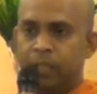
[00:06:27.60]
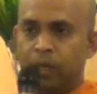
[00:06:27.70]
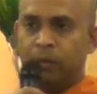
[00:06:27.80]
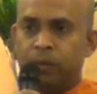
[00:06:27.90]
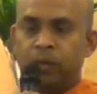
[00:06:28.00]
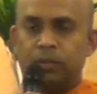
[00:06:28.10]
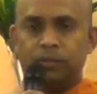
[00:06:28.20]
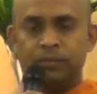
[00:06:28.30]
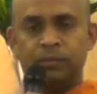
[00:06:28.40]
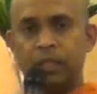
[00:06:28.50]
Of course,
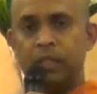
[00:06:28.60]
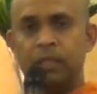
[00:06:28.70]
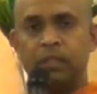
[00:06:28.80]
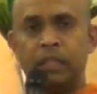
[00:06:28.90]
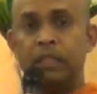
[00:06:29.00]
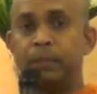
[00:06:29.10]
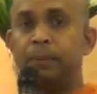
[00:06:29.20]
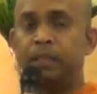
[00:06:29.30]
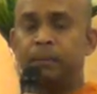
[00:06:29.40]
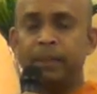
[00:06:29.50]
in
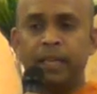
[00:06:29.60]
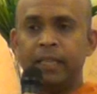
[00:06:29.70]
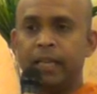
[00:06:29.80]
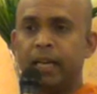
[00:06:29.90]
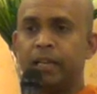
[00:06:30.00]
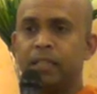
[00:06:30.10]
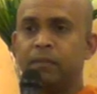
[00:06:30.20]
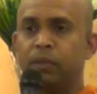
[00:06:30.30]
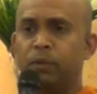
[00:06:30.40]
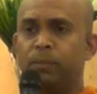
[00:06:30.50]
the beginning at least,
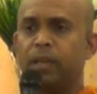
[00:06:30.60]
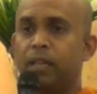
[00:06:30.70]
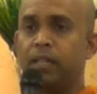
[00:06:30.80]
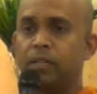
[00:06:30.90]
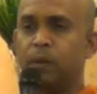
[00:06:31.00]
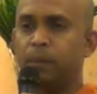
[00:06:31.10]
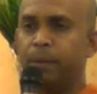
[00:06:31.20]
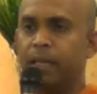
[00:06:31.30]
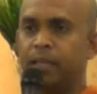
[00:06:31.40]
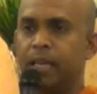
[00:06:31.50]
when you pay attention to
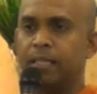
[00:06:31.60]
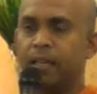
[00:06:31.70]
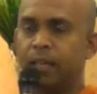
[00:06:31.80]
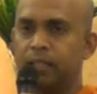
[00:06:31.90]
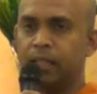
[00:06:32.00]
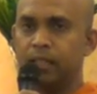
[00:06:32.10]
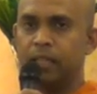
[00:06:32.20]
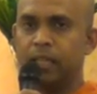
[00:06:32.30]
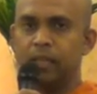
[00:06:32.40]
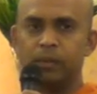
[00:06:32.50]
breath, there's nothing
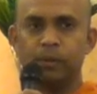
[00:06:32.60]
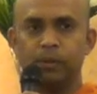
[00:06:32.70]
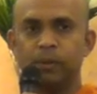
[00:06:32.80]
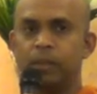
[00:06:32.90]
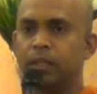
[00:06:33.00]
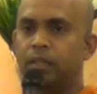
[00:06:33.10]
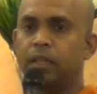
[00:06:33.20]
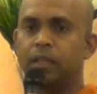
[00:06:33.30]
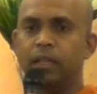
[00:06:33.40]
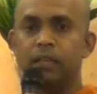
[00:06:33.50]
there to
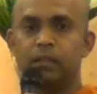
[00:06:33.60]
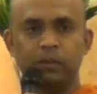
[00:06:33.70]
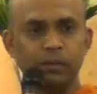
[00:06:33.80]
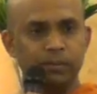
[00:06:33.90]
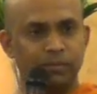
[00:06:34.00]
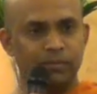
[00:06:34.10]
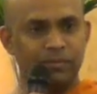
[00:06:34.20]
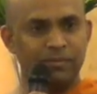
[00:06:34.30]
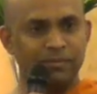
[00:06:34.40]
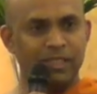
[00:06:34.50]
cling to,
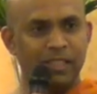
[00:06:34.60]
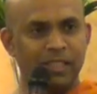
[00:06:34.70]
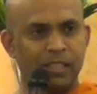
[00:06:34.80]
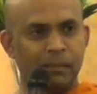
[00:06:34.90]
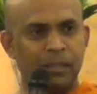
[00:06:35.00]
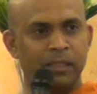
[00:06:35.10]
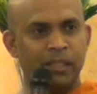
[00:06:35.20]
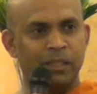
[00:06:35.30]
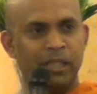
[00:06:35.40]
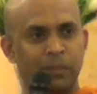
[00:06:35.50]
but
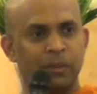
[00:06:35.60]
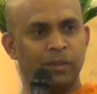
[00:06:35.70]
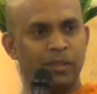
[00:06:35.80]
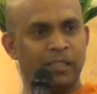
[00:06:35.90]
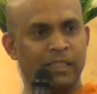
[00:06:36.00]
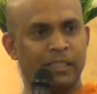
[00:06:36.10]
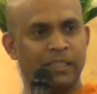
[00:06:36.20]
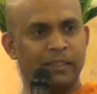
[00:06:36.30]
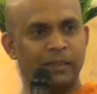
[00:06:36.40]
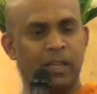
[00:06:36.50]
there's also
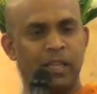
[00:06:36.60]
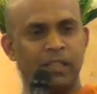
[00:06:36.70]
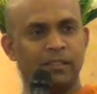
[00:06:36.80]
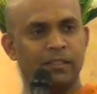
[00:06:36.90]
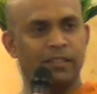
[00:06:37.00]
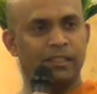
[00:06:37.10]
nothing you can